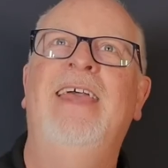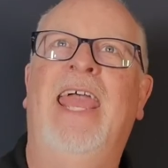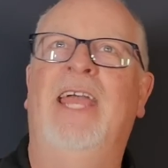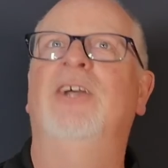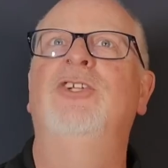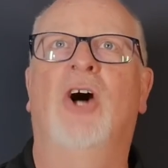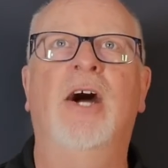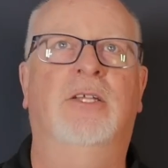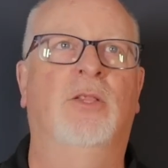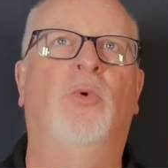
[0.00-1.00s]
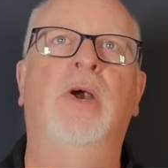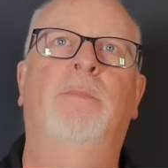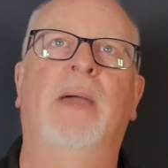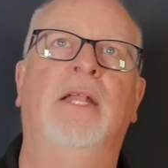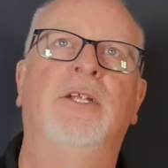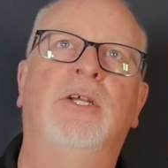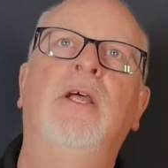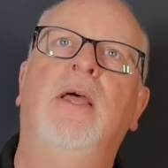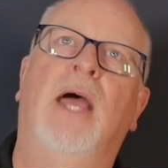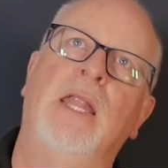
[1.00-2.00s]
it can talk to the Workbench
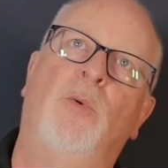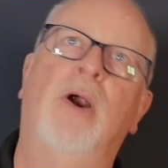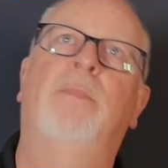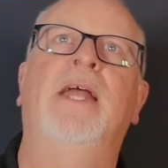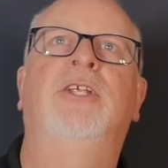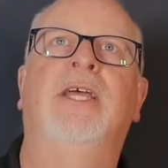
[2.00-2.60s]
and the Workbench